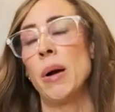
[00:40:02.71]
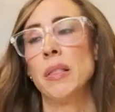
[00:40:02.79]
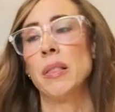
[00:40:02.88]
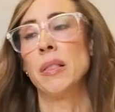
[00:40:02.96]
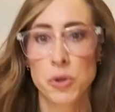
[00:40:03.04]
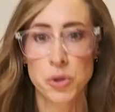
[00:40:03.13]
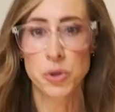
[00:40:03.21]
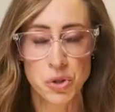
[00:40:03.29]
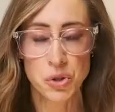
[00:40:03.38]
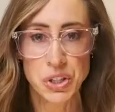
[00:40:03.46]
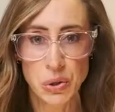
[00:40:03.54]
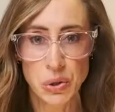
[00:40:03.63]
My levels are
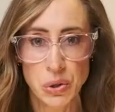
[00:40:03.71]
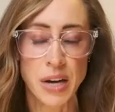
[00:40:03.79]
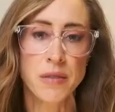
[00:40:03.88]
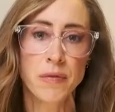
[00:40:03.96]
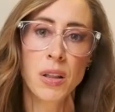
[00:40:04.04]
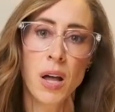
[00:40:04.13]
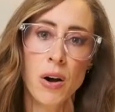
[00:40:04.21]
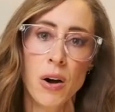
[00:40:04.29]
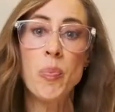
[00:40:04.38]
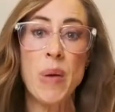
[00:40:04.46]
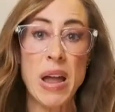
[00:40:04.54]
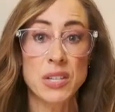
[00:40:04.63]
still kind of
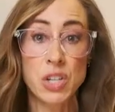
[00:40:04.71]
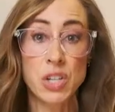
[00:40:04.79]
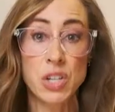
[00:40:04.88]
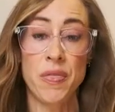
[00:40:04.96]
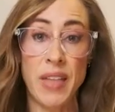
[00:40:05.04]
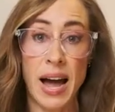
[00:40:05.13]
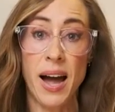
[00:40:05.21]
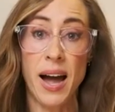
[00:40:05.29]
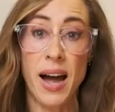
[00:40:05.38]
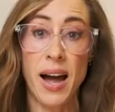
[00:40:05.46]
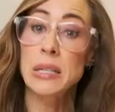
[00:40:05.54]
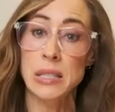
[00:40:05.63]
low. Based on
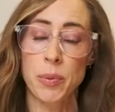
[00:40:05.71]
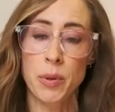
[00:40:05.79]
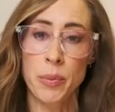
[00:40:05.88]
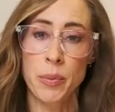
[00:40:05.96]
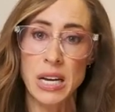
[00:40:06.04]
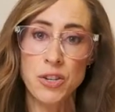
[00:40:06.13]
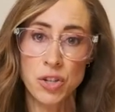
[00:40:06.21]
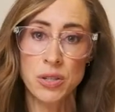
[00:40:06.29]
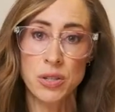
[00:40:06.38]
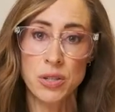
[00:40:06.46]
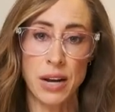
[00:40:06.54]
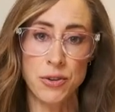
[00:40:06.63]
that, my
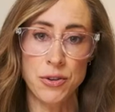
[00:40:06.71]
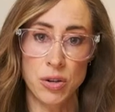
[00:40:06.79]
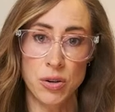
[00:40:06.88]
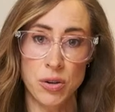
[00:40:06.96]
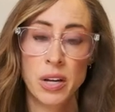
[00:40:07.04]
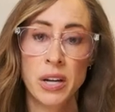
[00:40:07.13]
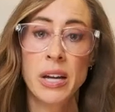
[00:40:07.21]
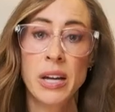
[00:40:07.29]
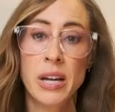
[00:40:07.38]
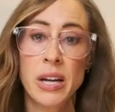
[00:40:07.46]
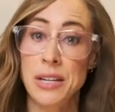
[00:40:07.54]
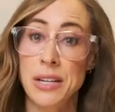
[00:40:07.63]
supplementation schedule
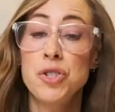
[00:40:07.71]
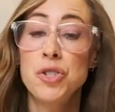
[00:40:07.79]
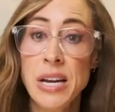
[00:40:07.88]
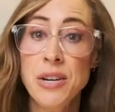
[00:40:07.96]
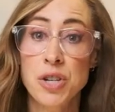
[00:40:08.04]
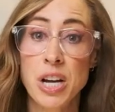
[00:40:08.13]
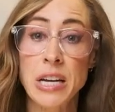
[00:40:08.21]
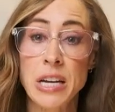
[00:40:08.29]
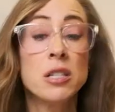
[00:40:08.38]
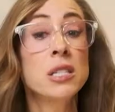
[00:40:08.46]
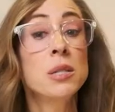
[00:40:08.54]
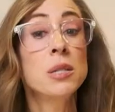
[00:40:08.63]
is
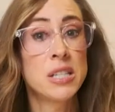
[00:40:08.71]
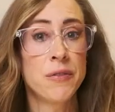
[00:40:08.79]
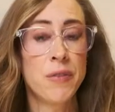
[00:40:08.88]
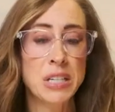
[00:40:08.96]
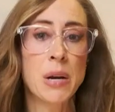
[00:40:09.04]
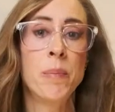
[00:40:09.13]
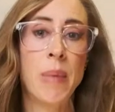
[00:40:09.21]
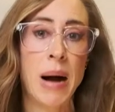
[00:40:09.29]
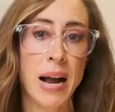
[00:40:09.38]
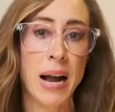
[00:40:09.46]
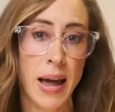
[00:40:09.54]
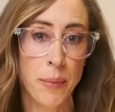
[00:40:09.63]
changing specific to
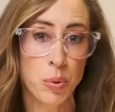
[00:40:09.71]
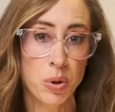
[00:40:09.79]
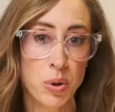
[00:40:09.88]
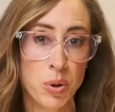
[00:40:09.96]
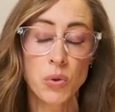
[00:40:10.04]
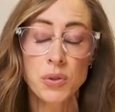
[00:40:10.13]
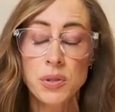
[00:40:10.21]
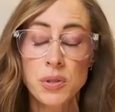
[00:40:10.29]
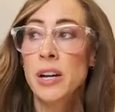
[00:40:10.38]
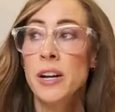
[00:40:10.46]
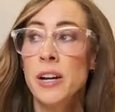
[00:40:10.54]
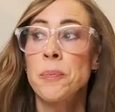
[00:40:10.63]
my lab results.